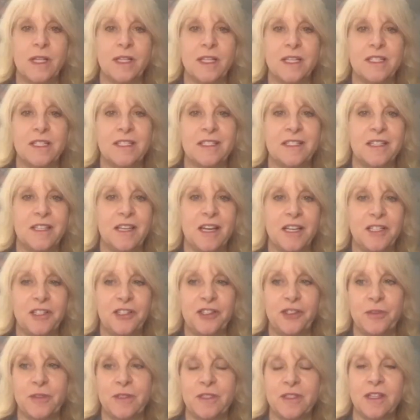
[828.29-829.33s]
as the I
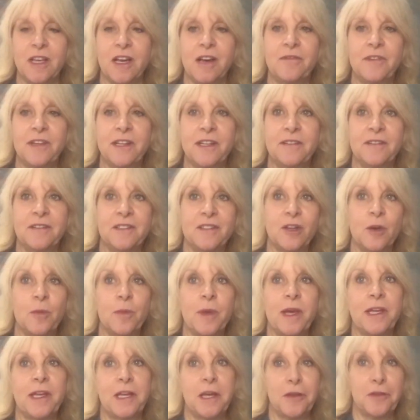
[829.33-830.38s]
Choose Love and so
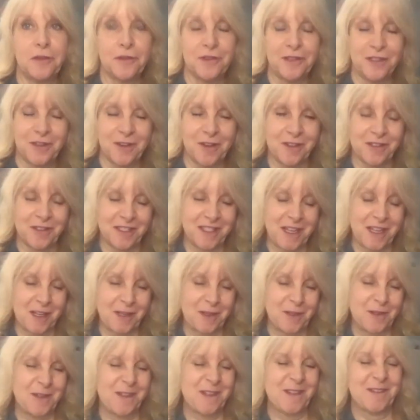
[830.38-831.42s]
many other songs
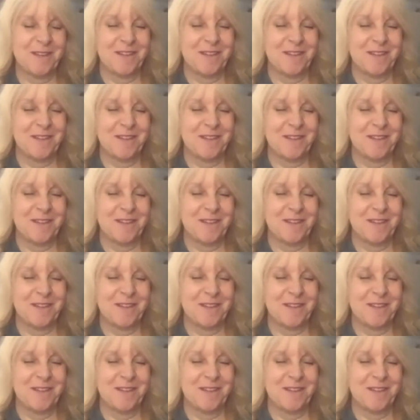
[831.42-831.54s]
that you do.